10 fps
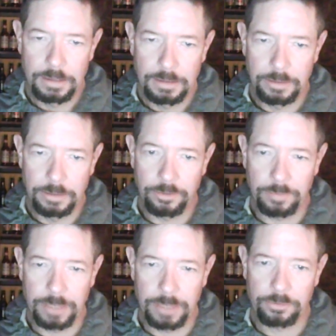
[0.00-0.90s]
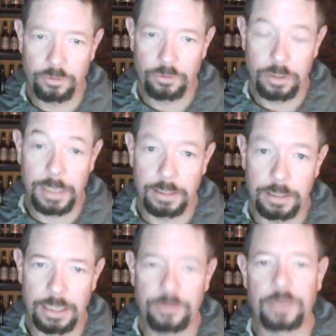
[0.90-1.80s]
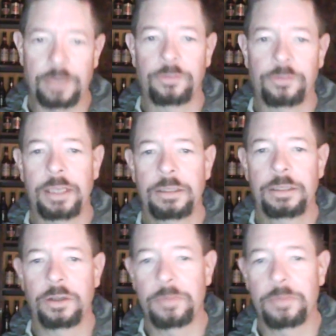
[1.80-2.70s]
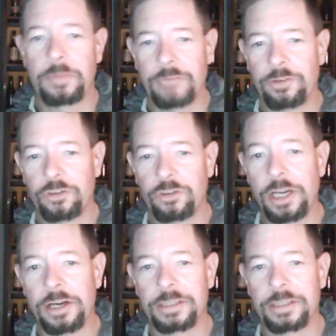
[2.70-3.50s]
you just make sure that anything you say you don't mind if it's shared